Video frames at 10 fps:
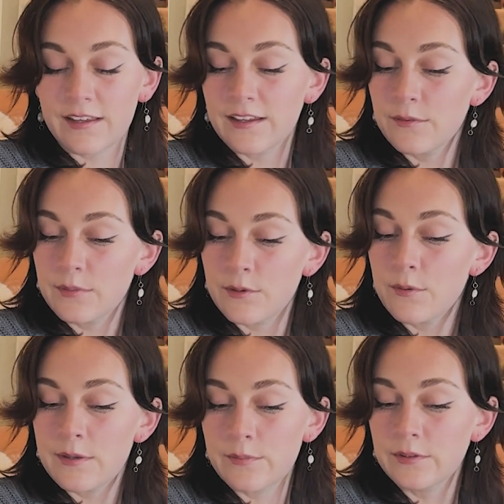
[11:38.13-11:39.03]
They can be
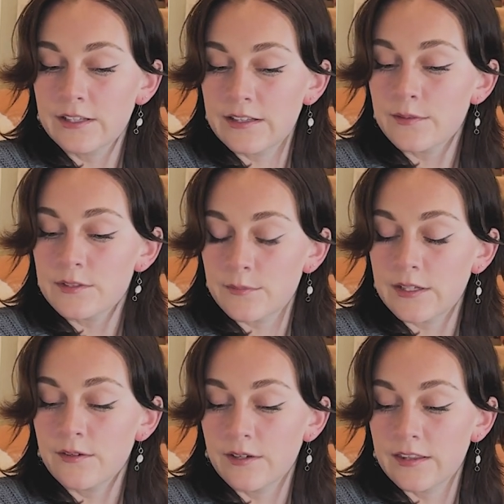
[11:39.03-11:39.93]
what people need them to
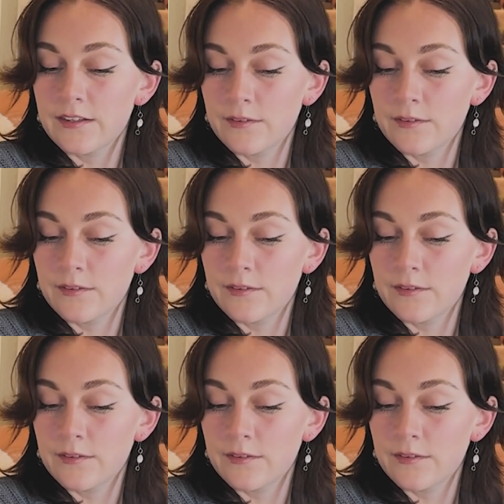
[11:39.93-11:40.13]
be when